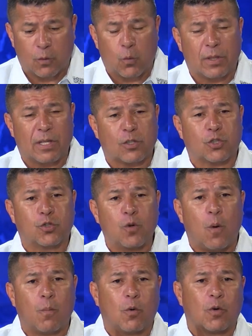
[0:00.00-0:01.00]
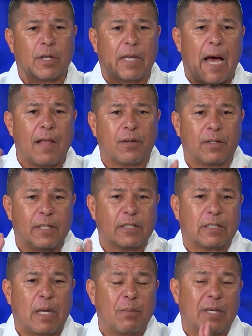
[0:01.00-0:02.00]
that where there's two or more gathering
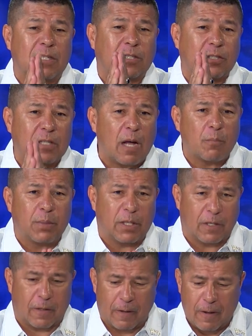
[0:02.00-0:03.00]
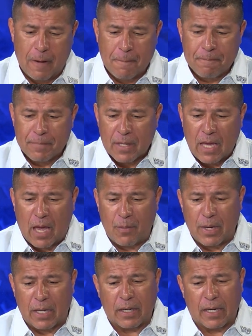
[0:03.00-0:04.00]
His name, He shall be there. Yes.
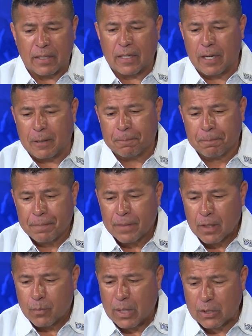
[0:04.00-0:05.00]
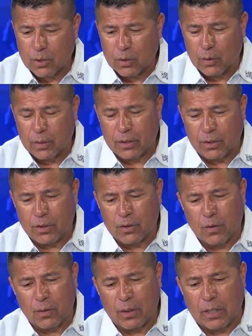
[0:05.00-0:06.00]
Amen. And um, Pastor Lloyd, you
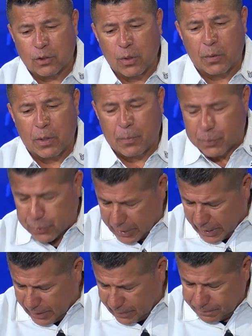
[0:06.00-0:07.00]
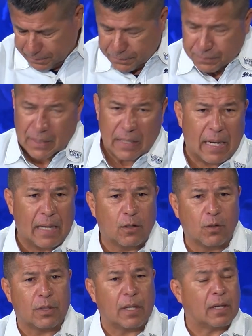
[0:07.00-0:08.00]
know, as you were praying, and I
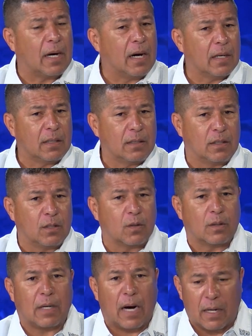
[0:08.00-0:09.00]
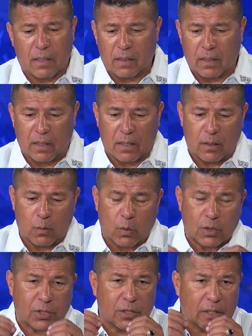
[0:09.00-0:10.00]
know that God, you know, God
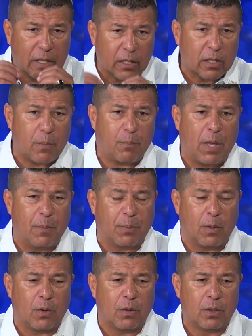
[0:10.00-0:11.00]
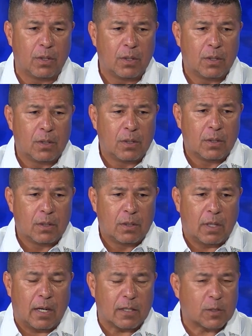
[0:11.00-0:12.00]
was healing people. Amen.
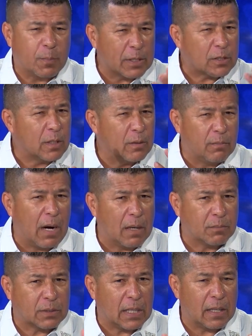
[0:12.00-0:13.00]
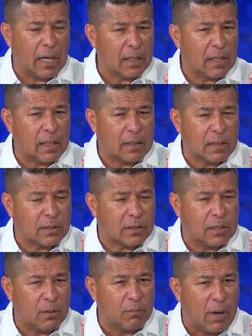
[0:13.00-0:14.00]
Uh, especially moms. I, I, I, can
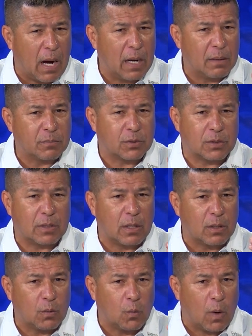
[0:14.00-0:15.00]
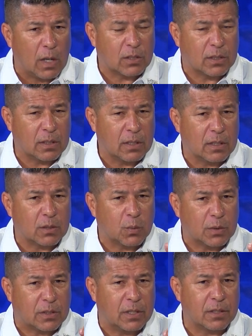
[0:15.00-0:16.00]
see moms that are watching us
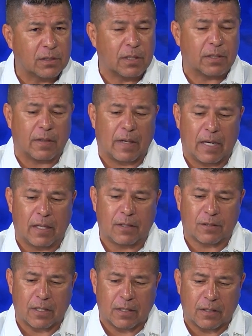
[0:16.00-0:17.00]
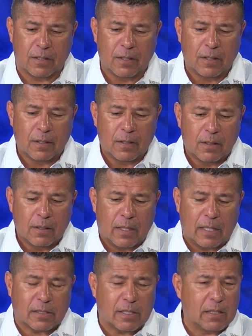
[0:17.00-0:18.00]
with tears in their eyes, and
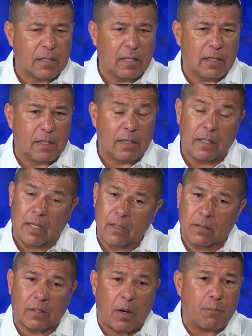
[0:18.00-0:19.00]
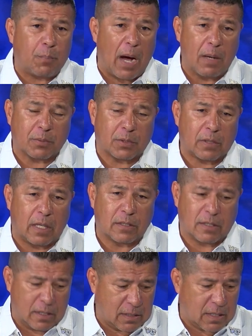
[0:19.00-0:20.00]
I see the, eh, then some pops. I
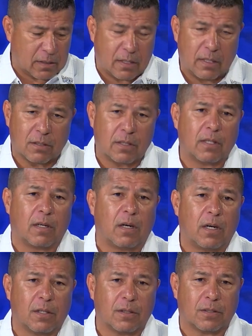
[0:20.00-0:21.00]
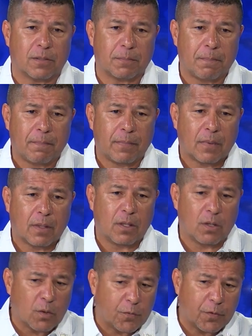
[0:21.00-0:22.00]
see the tears in their hearts.
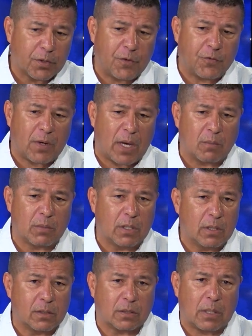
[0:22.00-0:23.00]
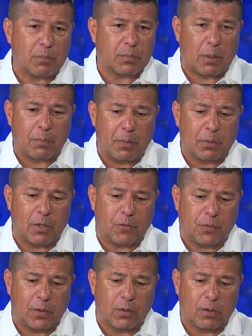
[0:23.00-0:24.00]
You know, for the family, some some people
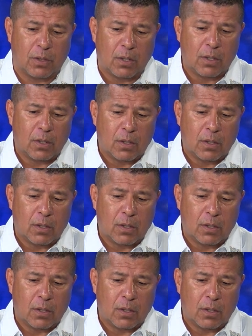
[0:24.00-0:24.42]
that feel